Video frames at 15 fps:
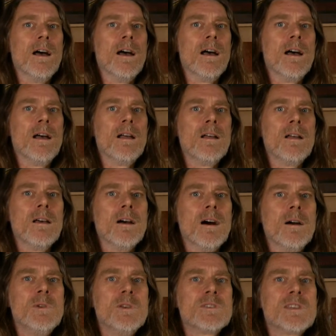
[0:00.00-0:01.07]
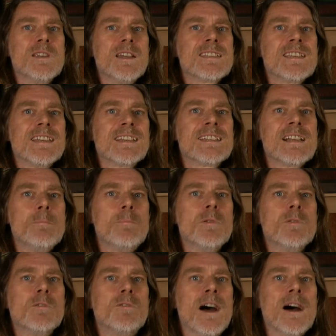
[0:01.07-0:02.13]
I'm using it as an
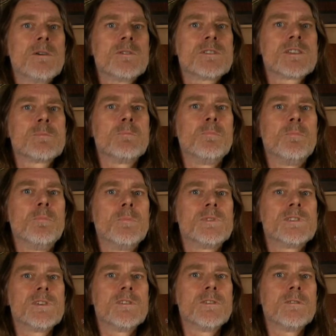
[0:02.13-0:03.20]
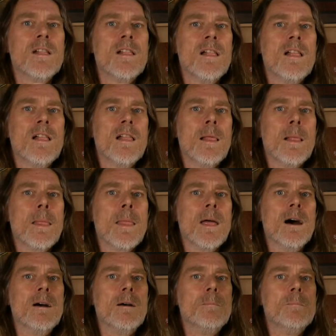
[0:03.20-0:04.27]
example for how to spray
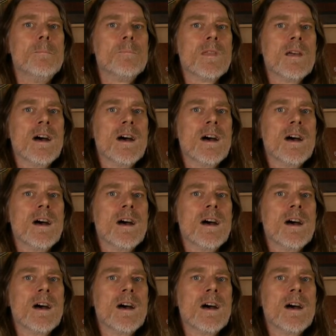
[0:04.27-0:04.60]
a